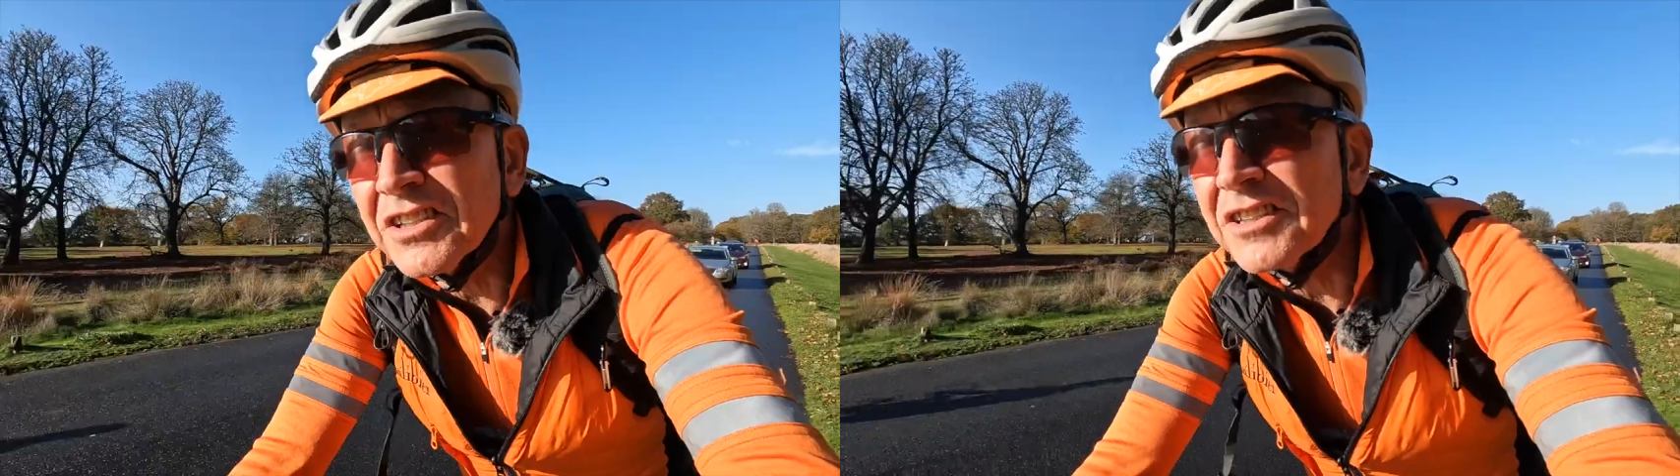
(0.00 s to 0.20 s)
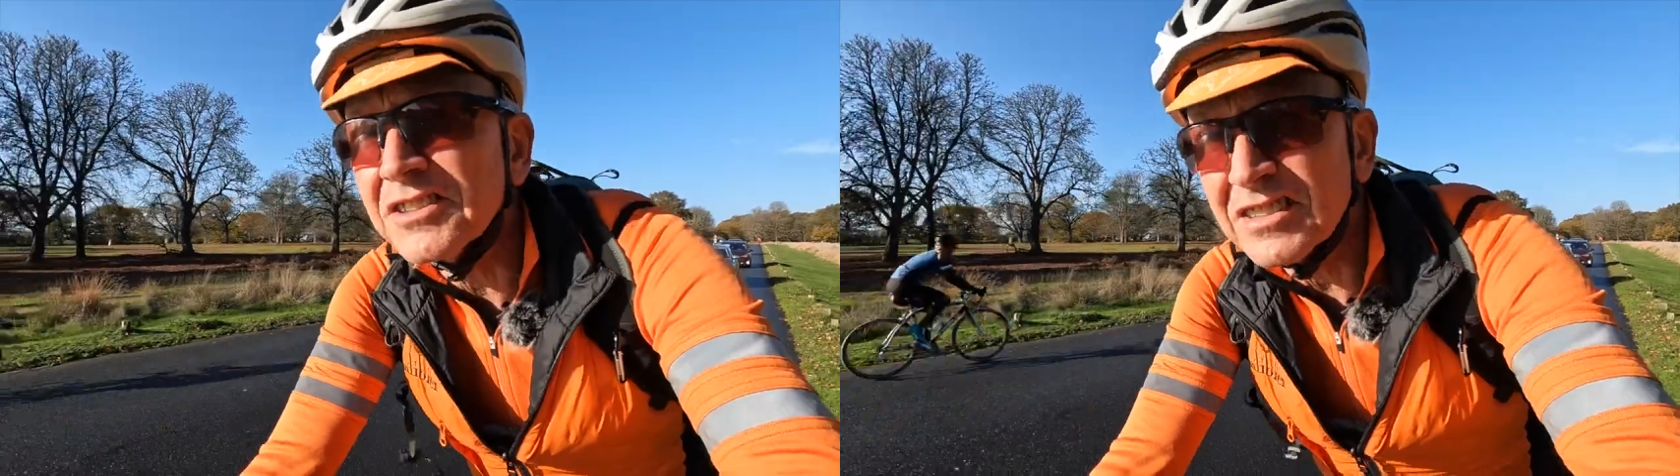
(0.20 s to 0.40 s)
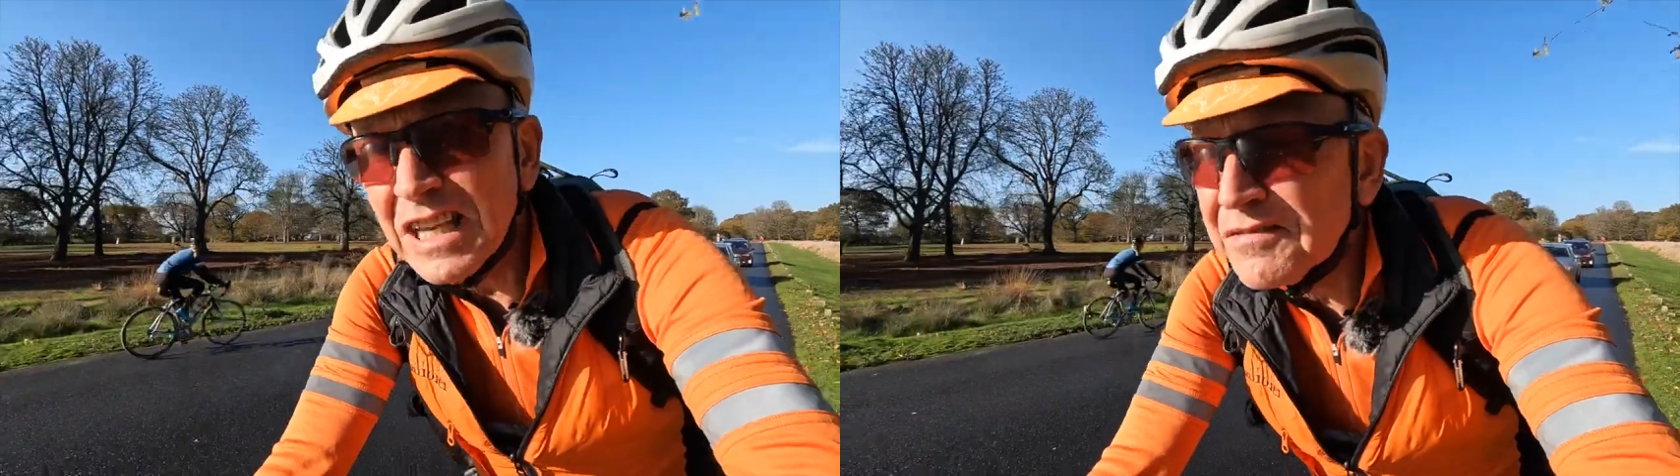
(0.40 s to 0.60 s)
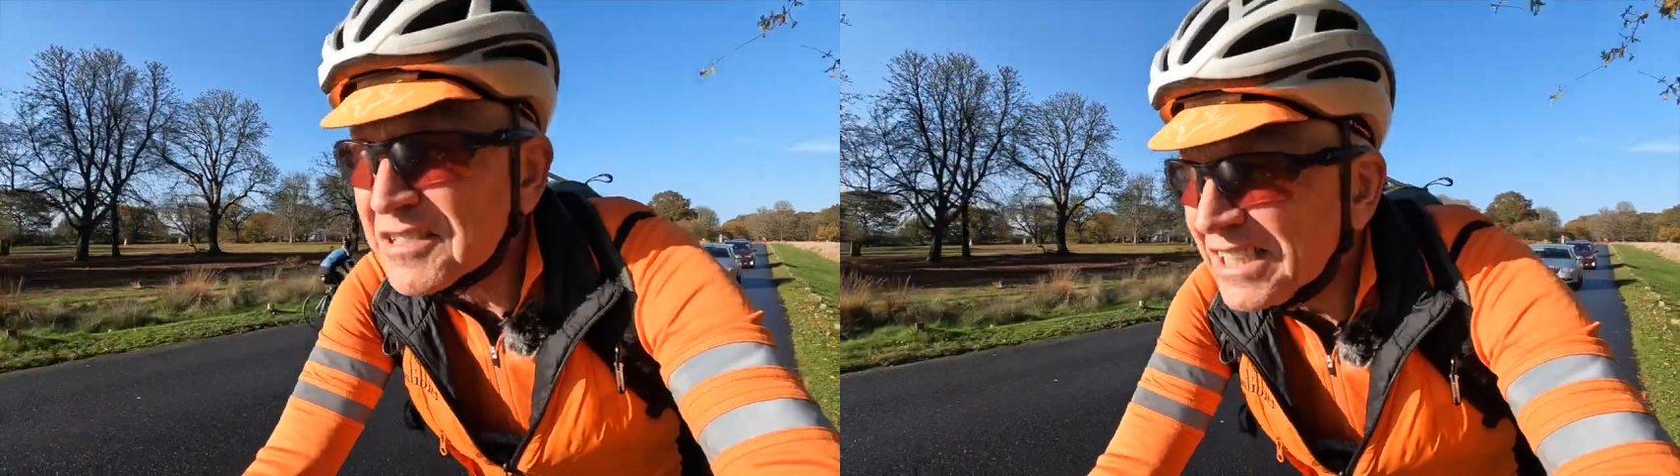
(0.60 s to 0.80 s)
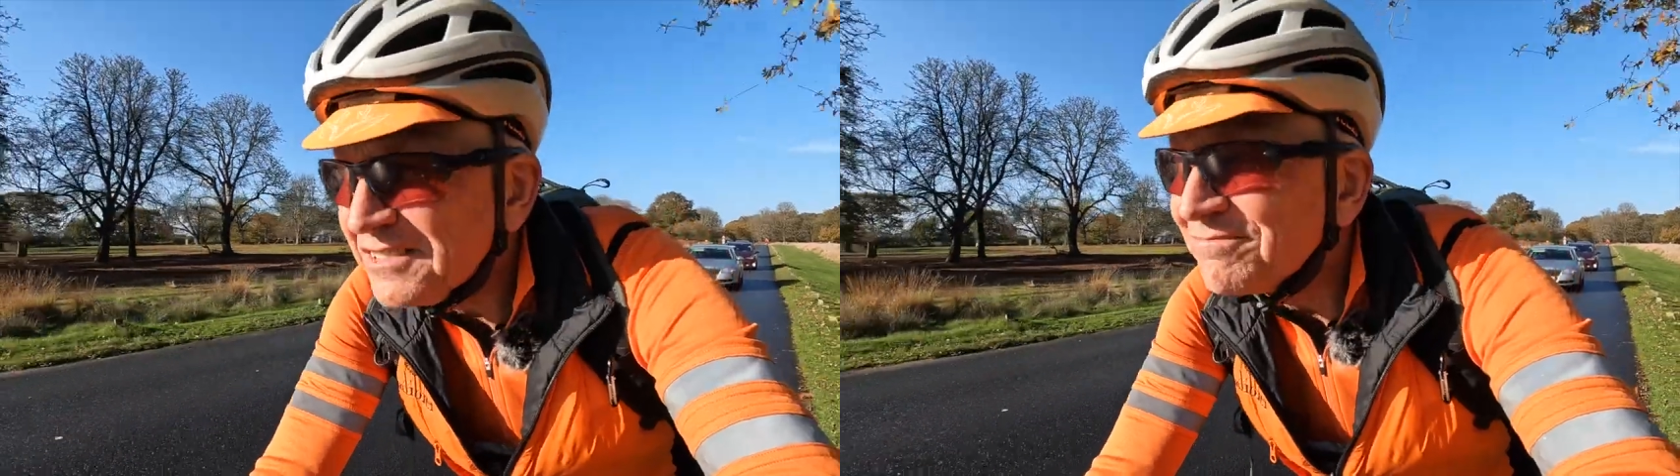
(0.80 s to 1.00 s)
to
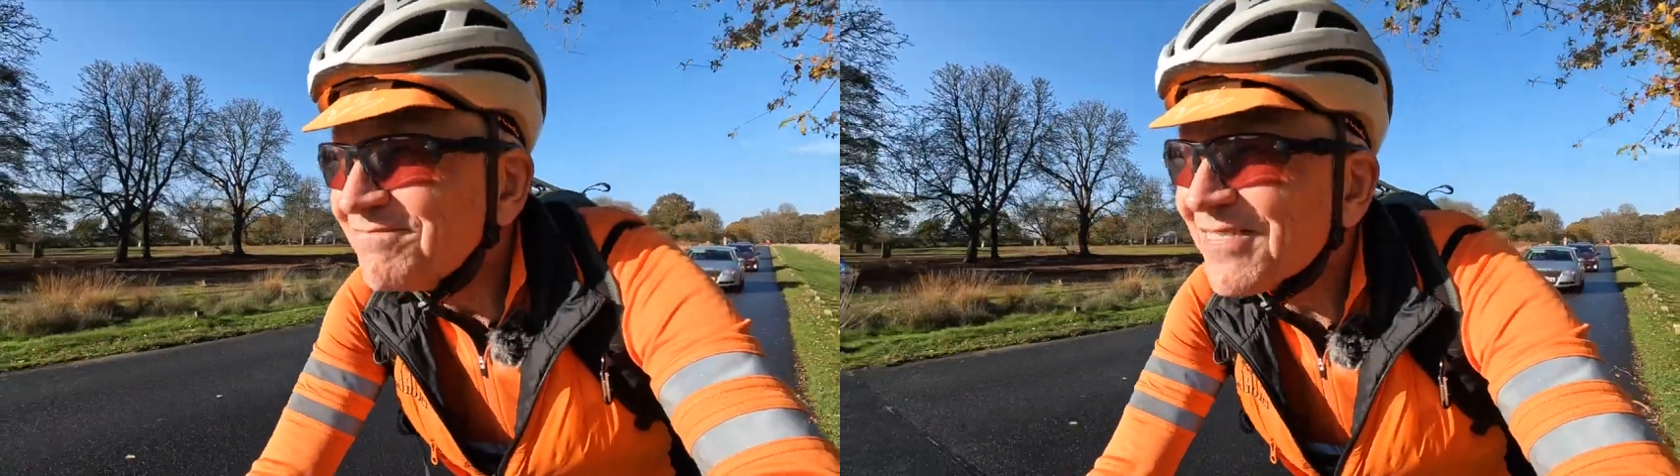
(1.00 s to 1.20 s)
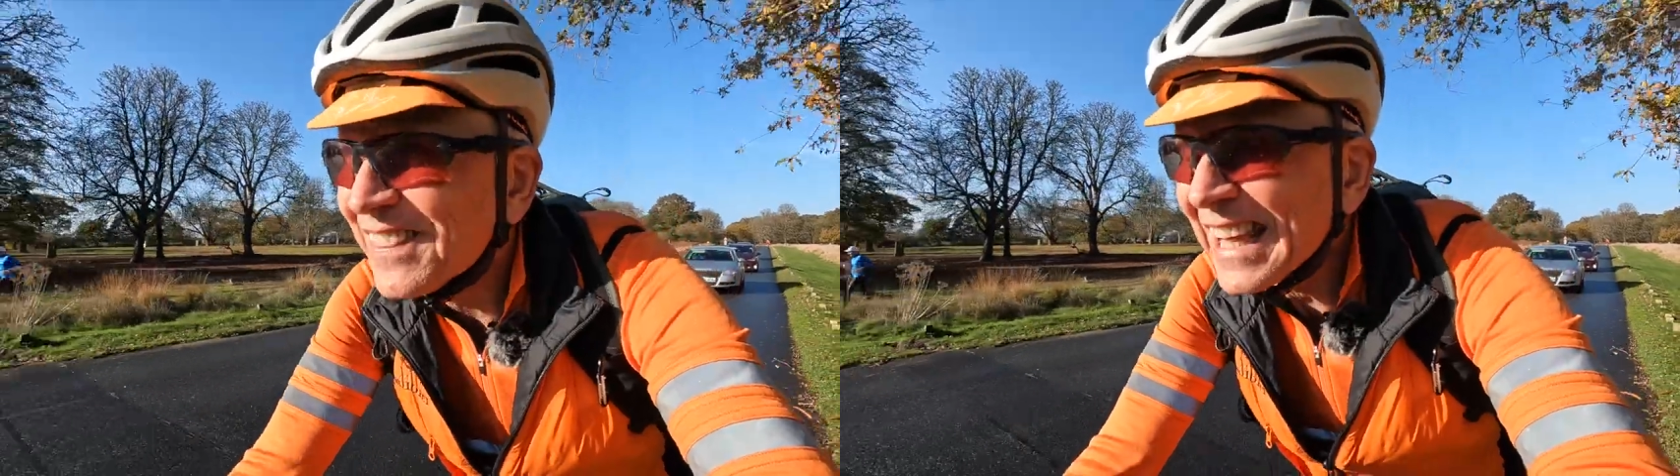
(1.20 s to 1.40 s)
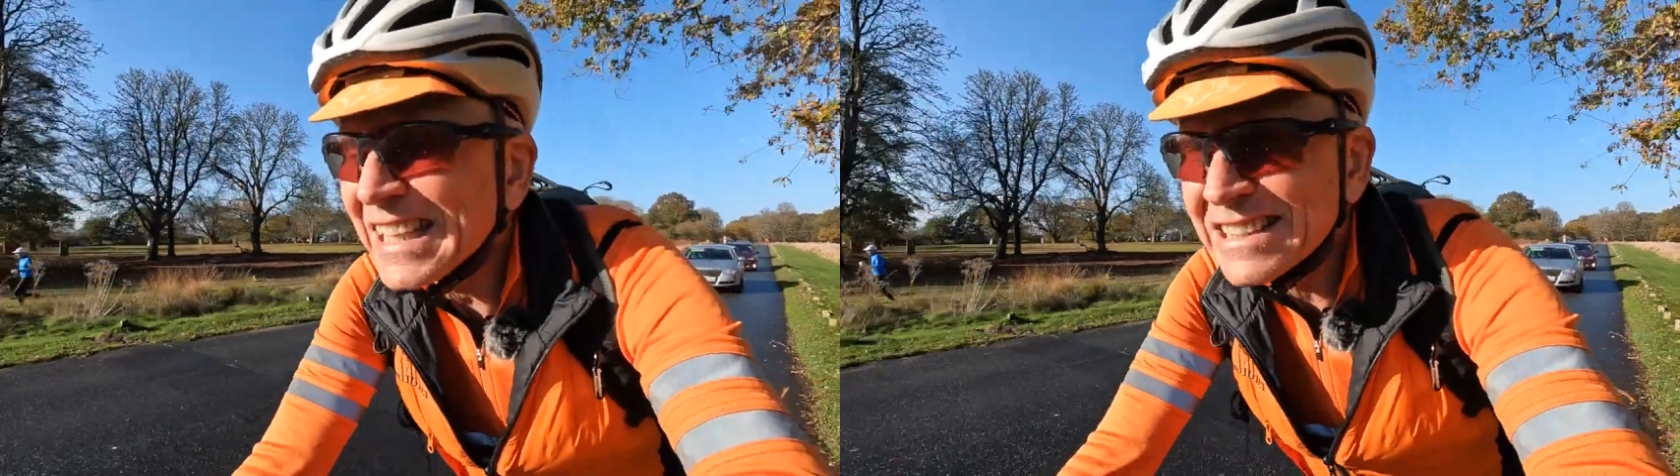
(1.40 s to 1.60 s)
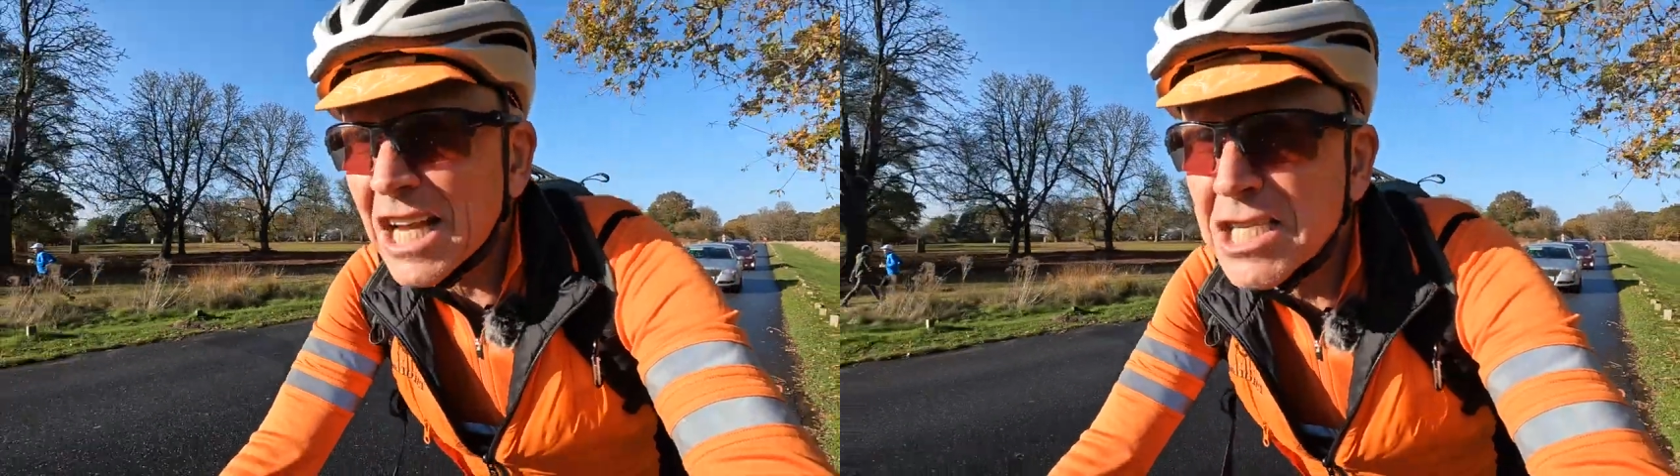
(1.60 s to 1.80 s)
safety, that is